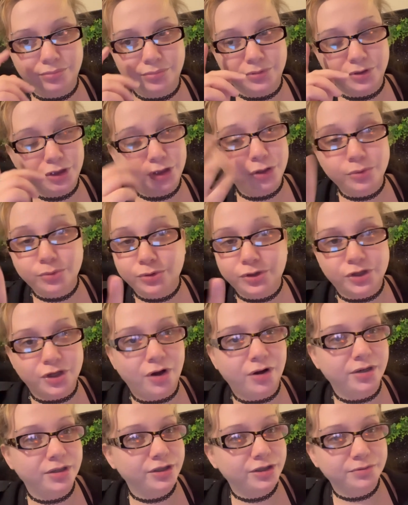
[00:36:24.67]
2
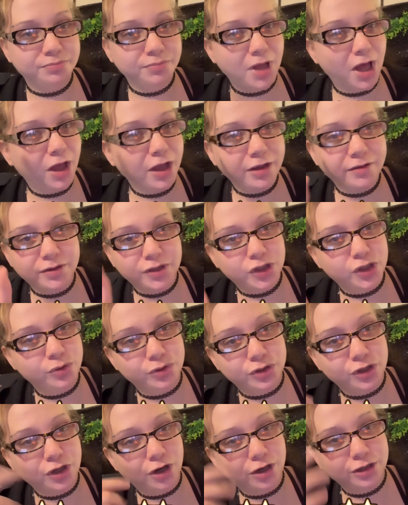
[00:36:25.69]
stars. I'll give it 2
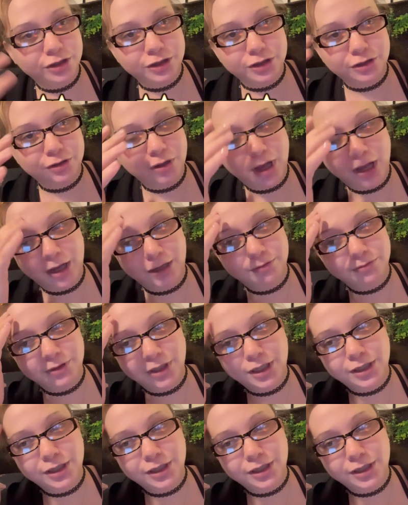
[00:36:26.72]
stars. And